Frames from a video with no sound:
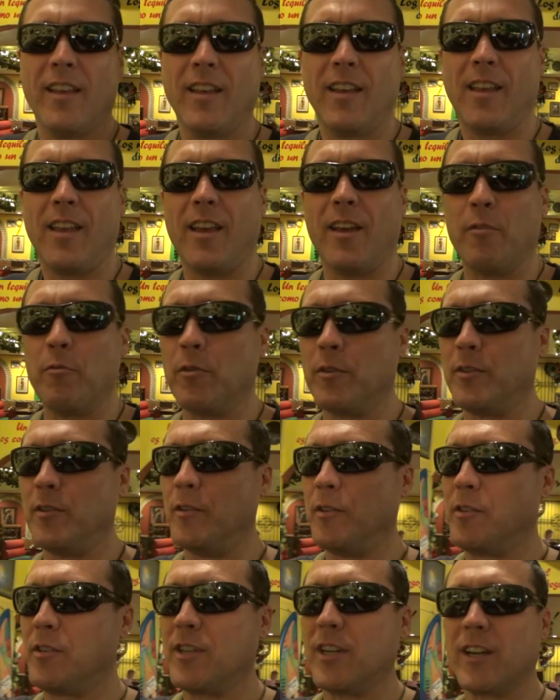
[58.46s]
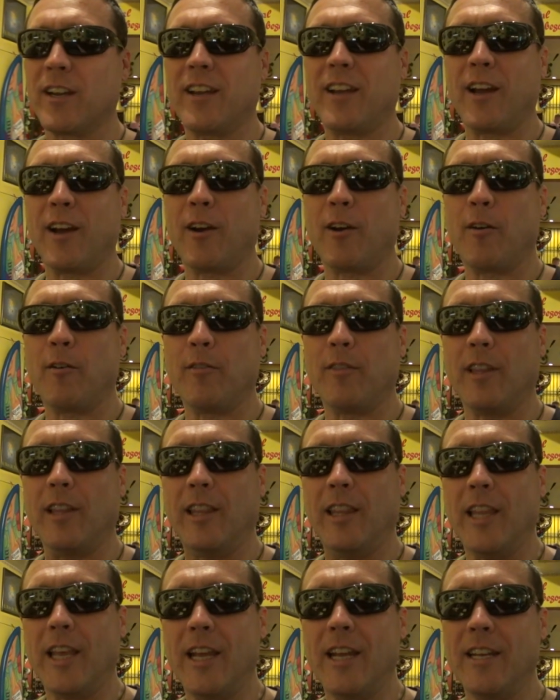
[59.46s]
I want you to check out the
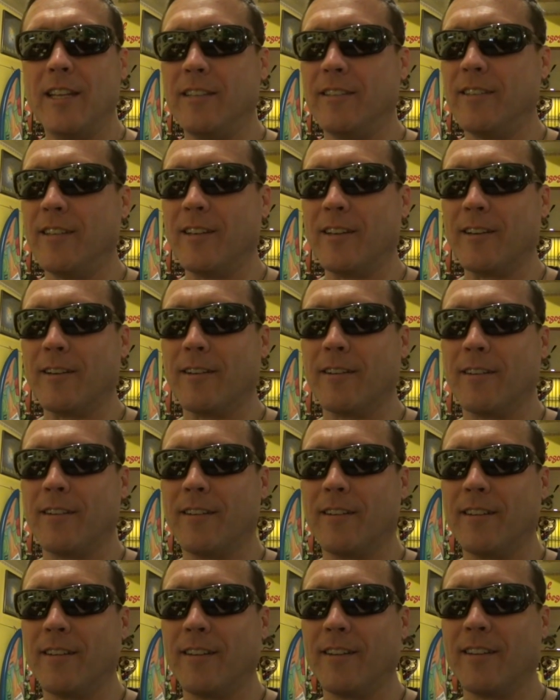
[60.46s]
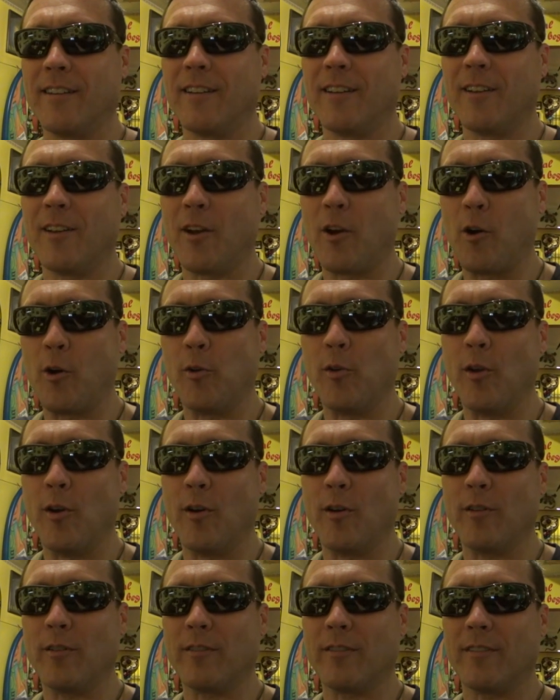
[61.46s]
ladies here. Hold
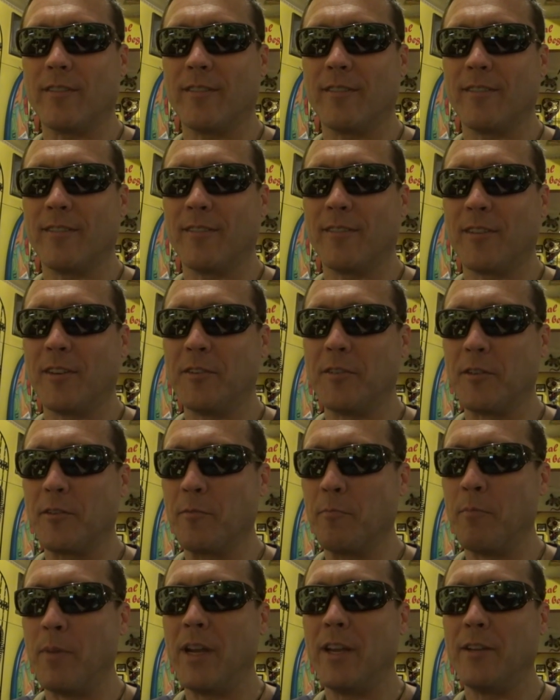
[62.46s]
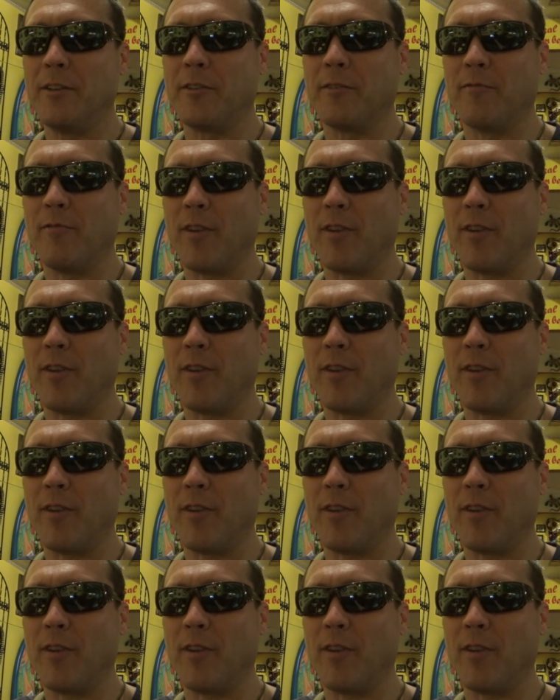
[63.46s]
on, because there's a major